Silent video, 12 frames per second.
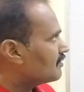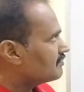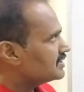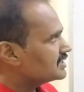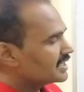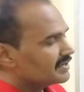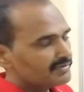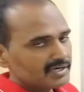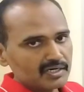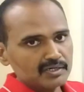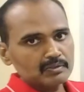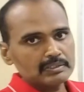of this
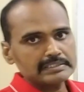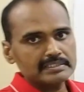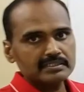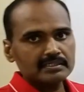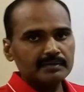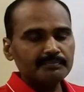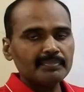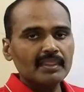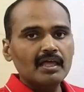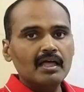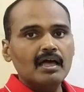given control system,